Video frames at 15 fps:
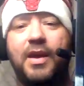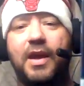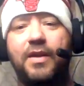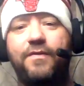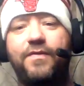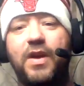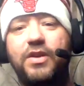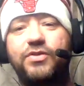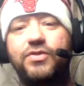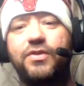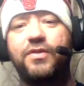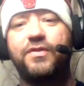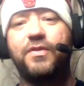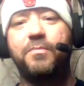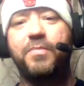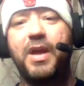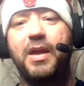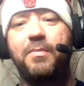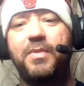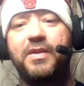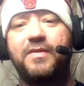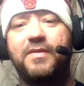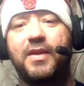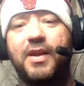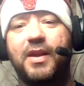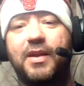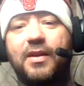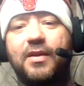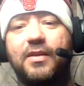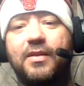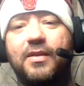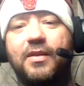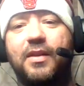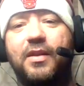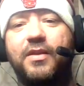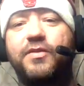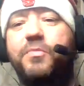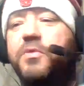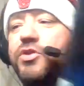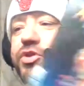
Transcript: Adventures in Babysitting. Elizabeth